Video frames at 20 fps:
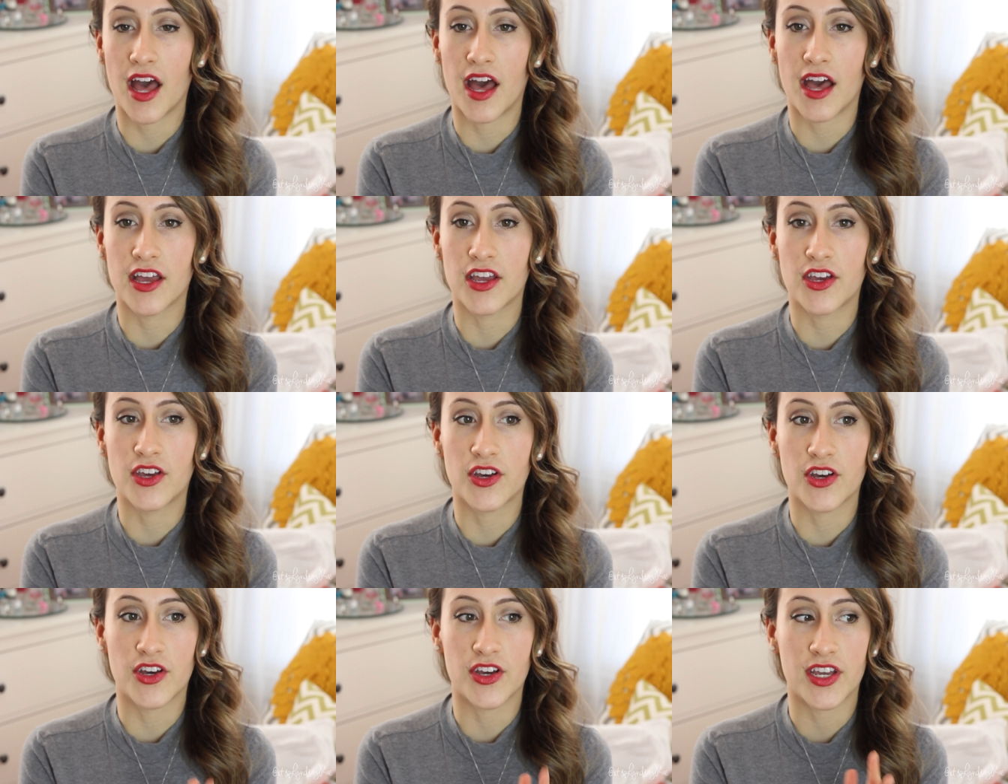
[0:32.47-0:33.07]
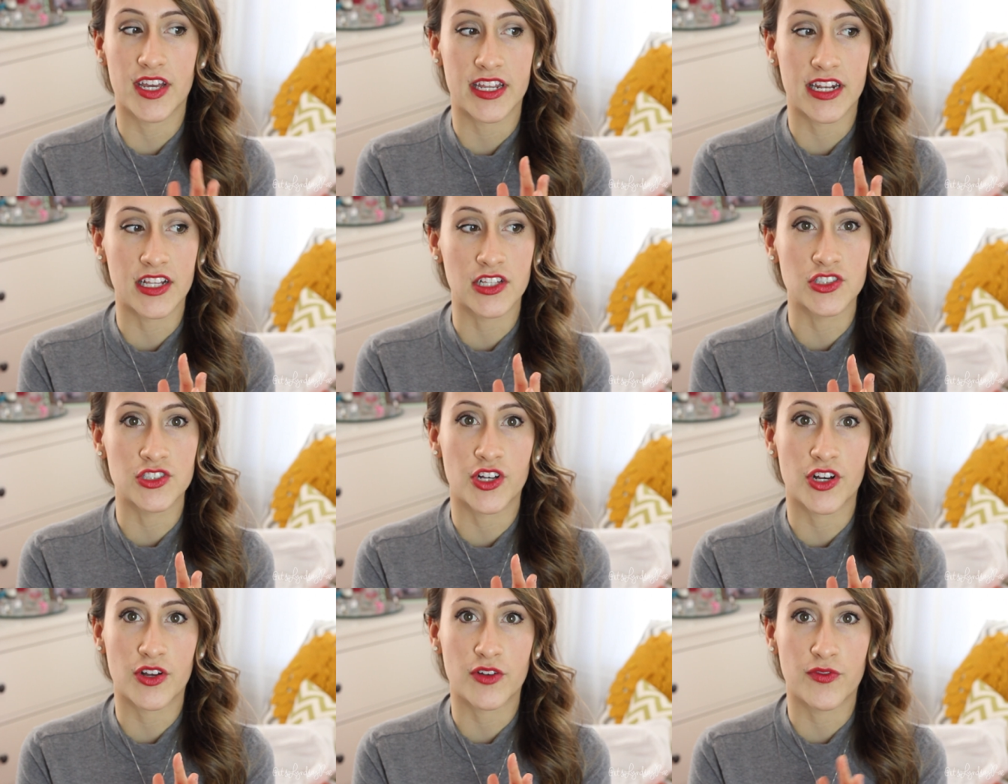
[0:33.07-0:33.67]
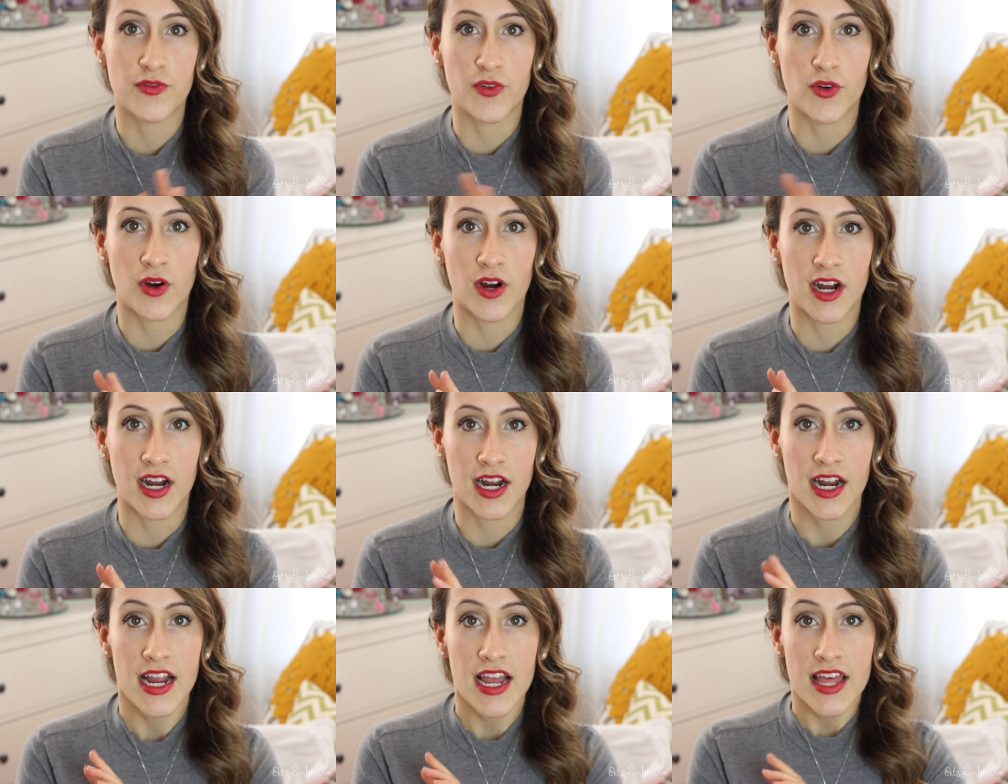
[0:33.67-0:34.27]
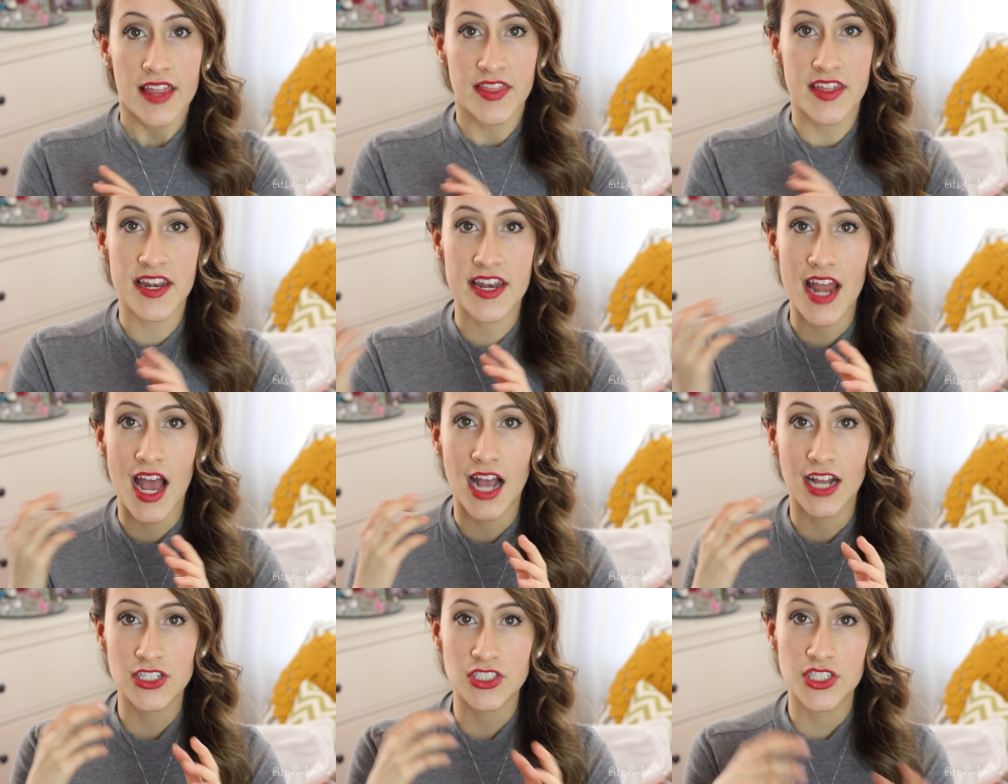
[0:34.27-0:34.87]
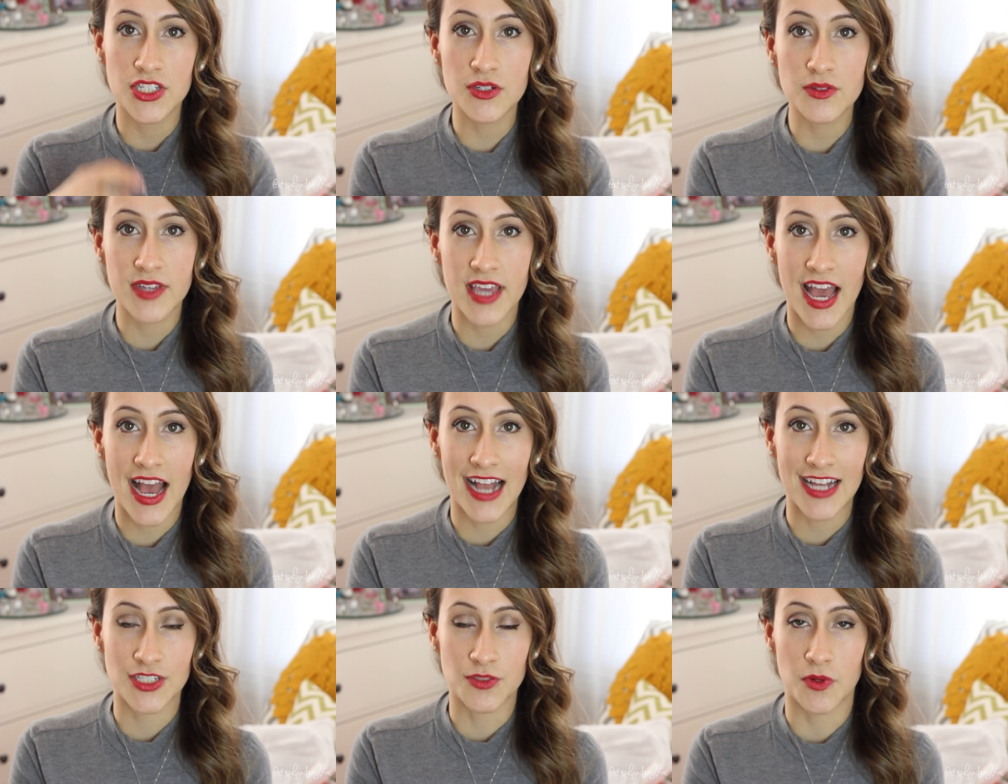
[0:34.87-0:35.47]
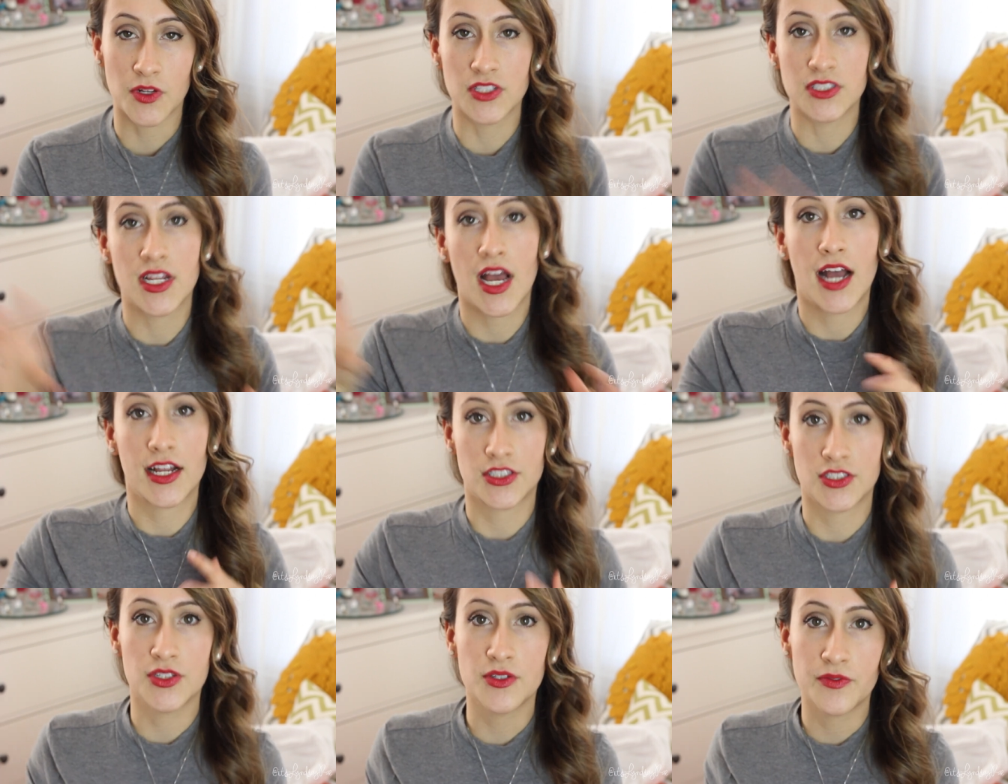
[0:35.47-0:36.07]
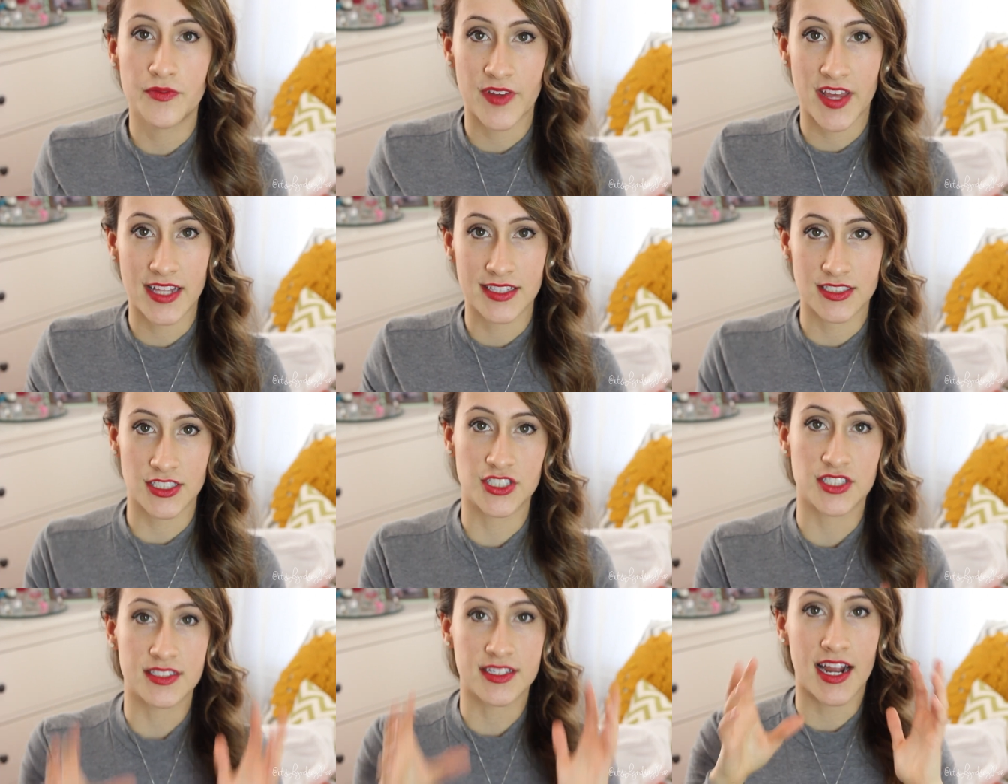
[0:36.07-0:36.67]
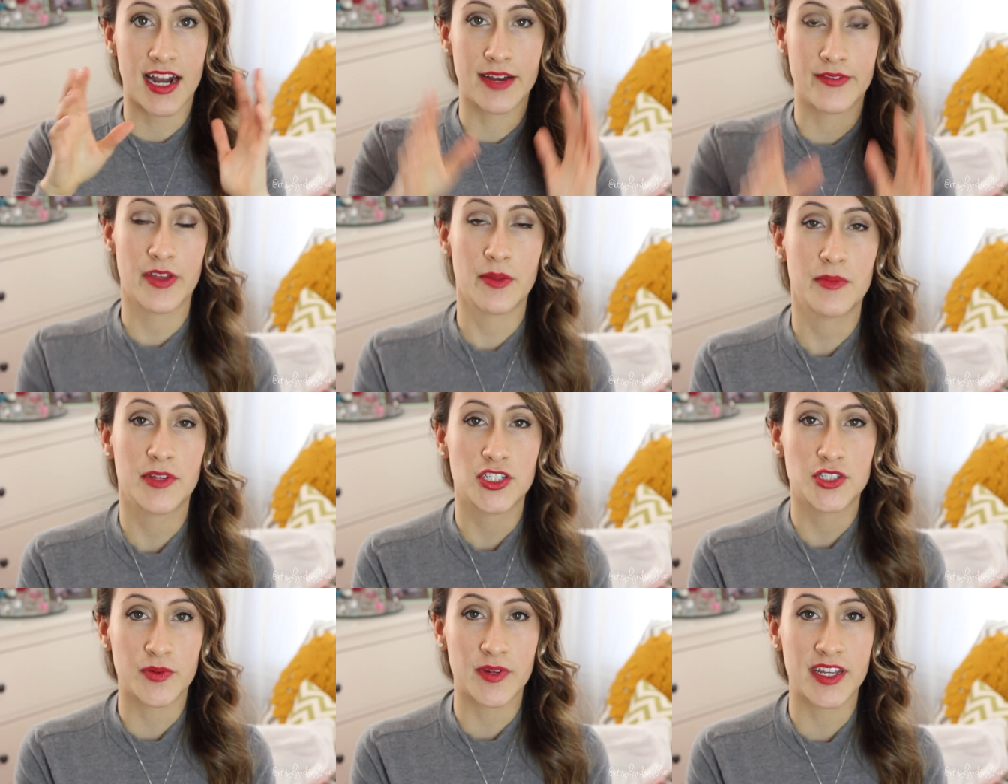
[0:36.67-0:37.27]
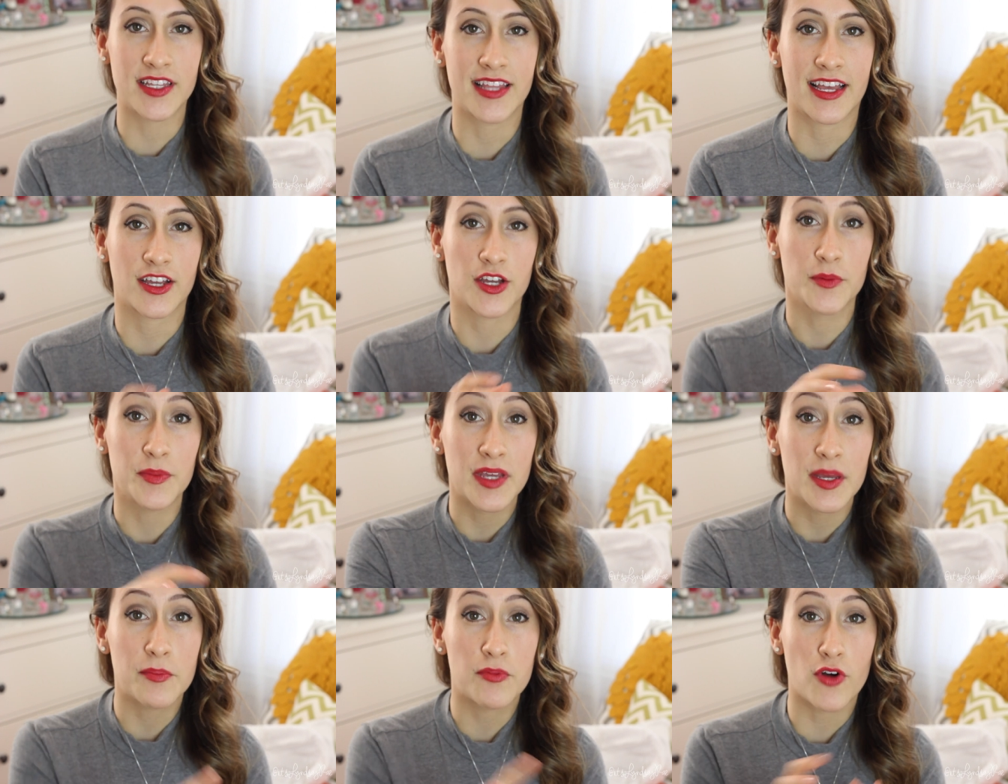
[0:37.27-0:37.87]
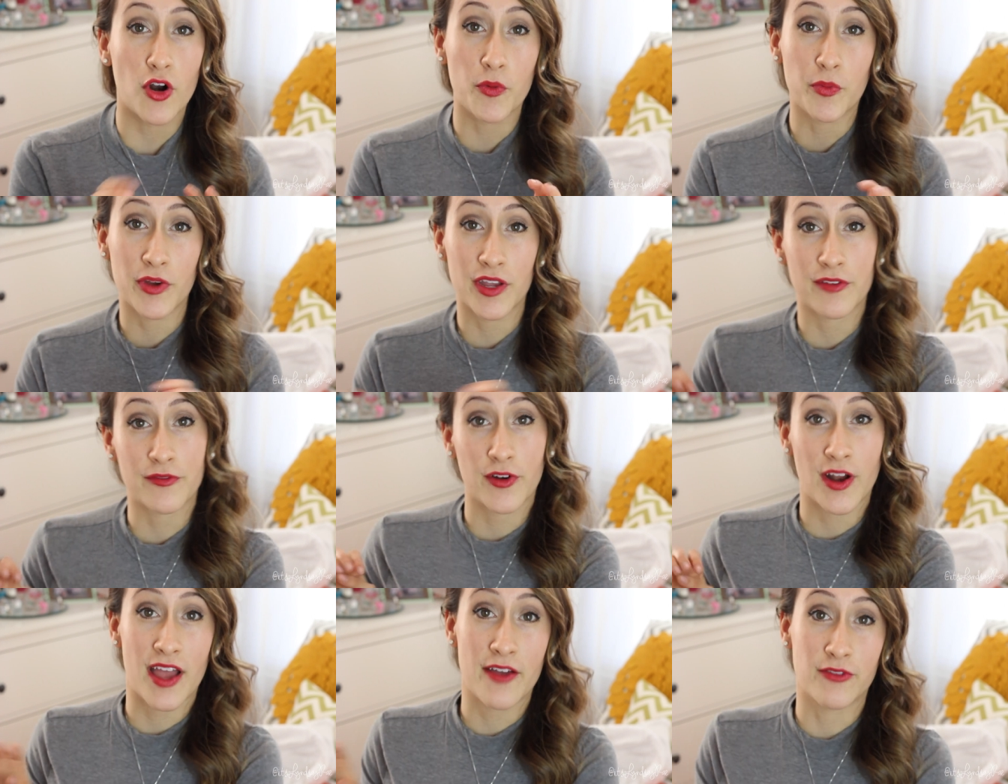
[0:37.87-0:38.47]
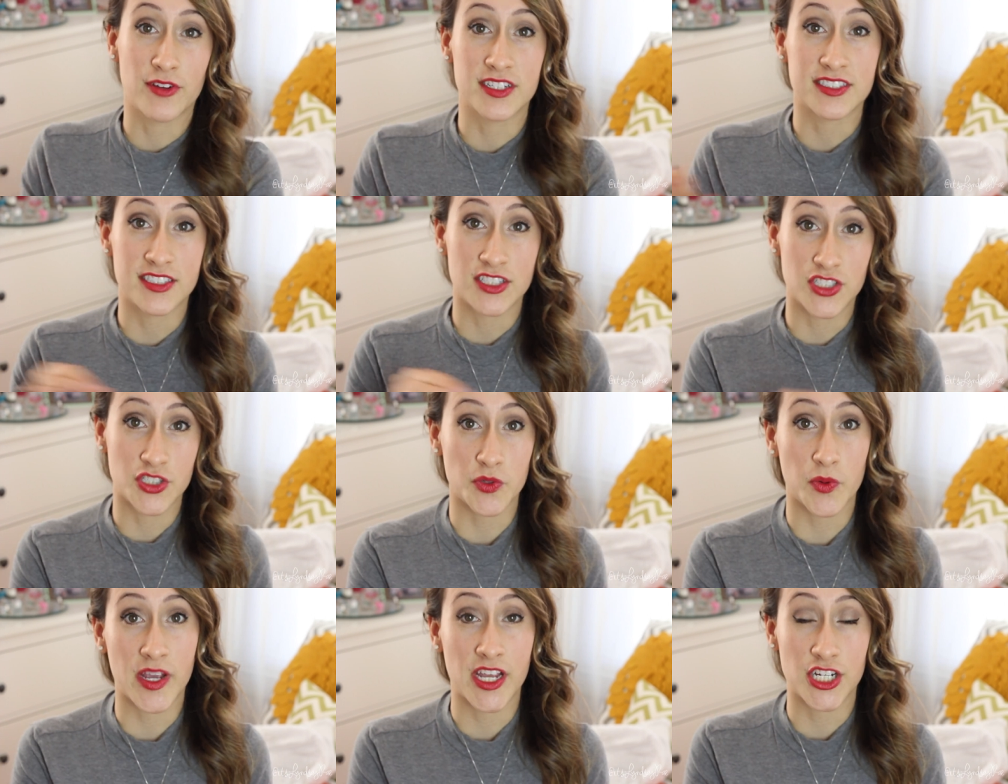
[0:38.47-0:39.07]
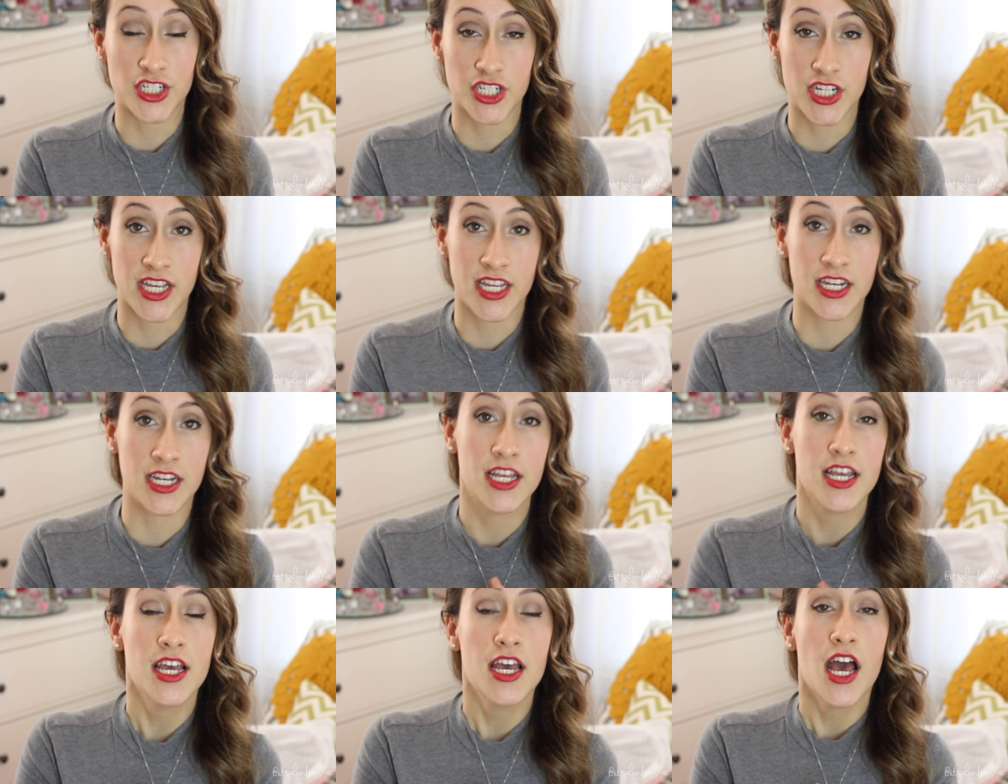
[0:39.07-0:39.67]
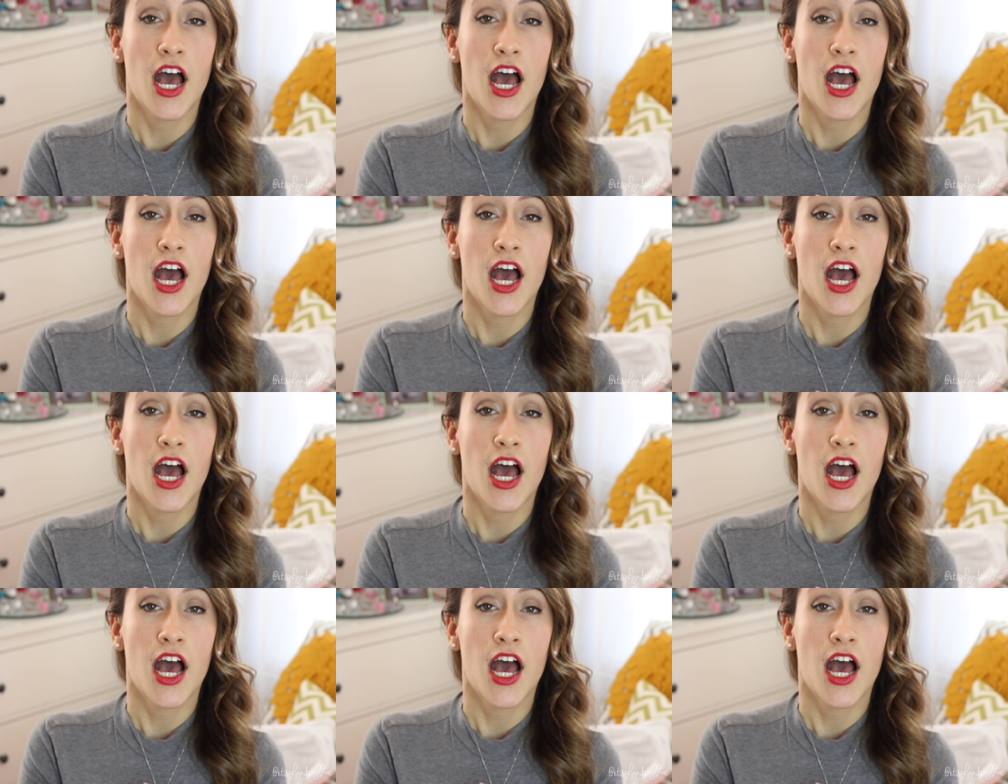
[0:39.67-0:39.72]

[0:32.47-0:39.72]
a good look for the not too casual, not too fancy, just kind of in between that could be appropriate for every situation